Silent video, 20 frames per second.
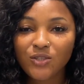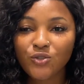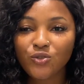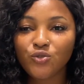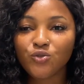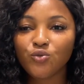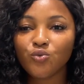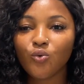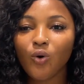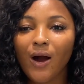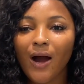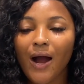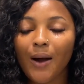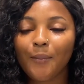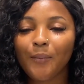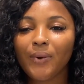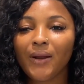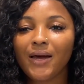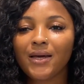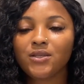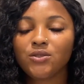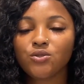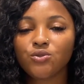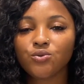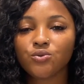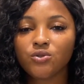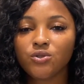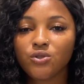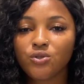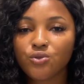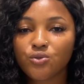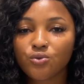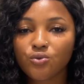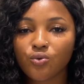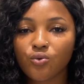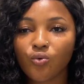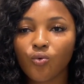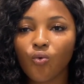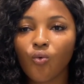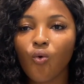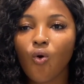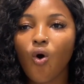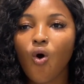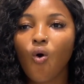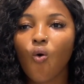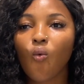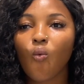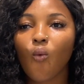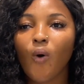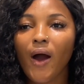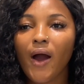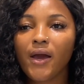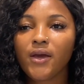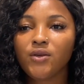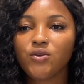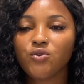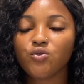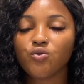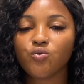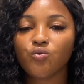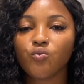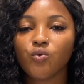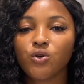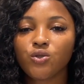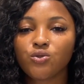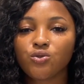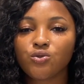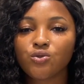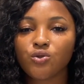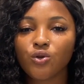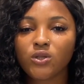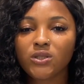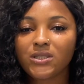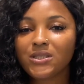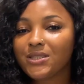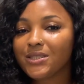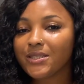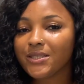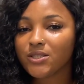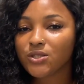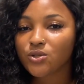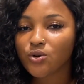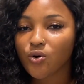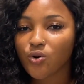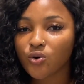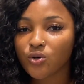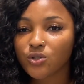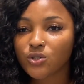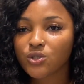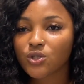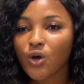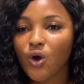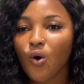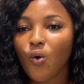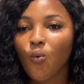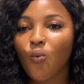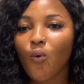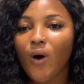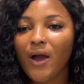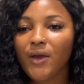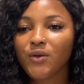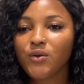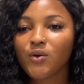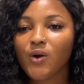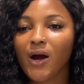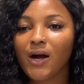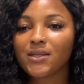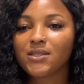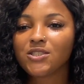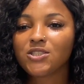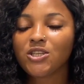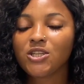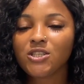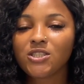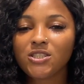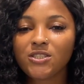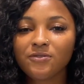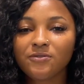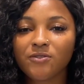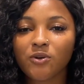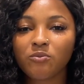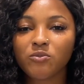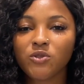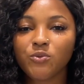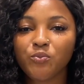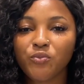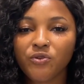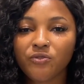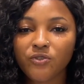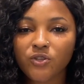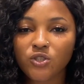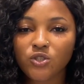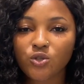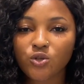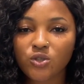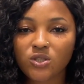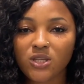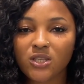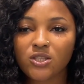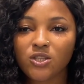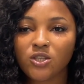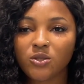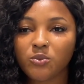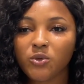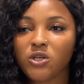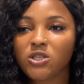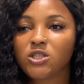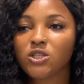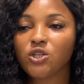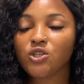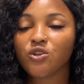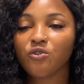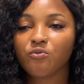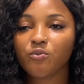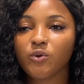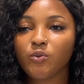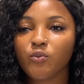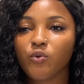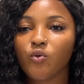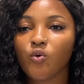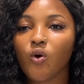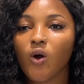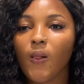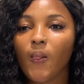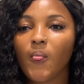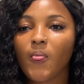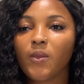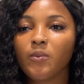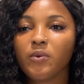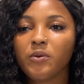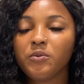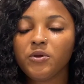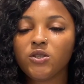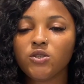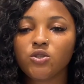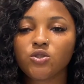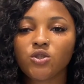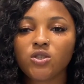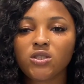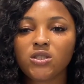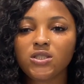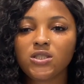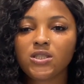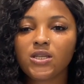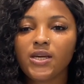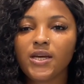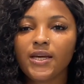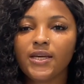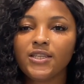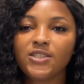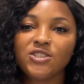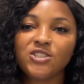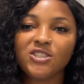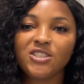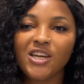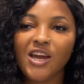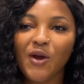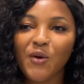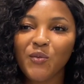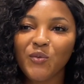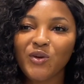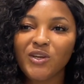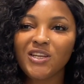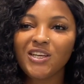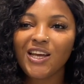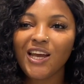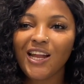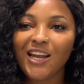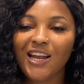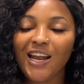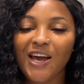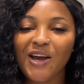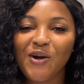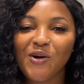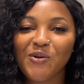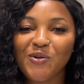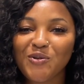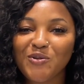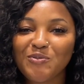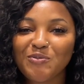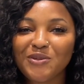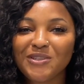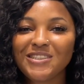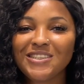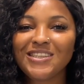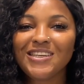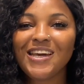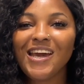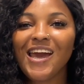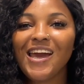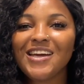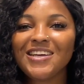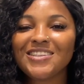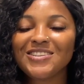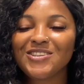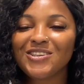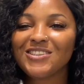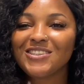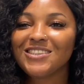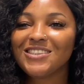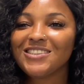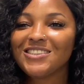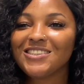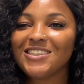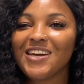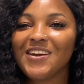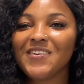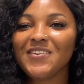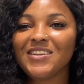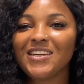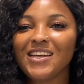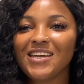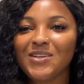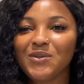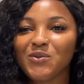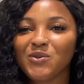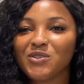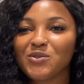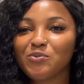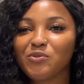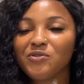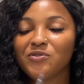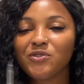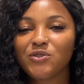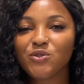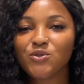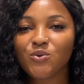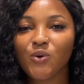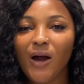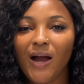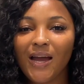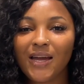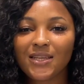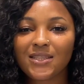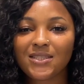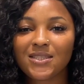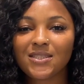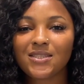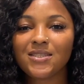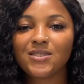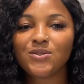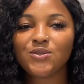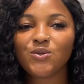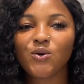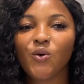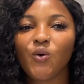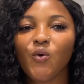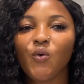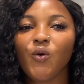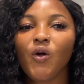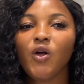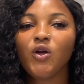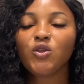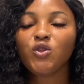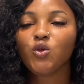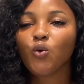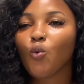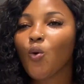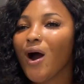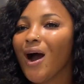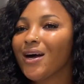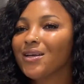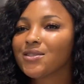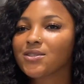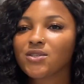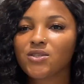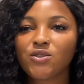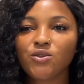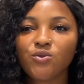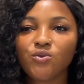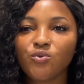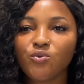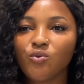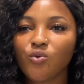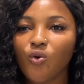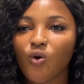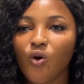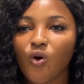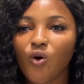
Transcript: you are applying to this school, why you want to study this course, why you are changing from the previous course you're studying. Because a lot of people, maybe they studied engineering, like Uncle Moody, he studied engineering, then he was moving to IT. So they will ask you,